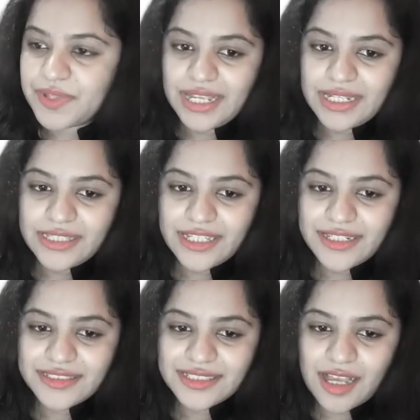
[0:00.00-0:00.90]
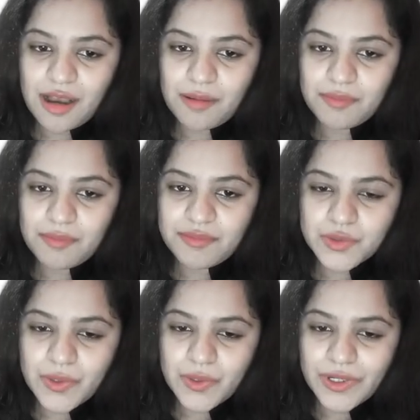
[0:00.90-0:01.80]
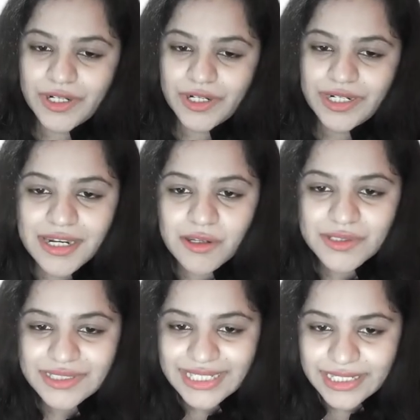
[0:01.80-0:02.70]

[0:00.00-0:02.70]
There is this harmless toxoid. Now you see,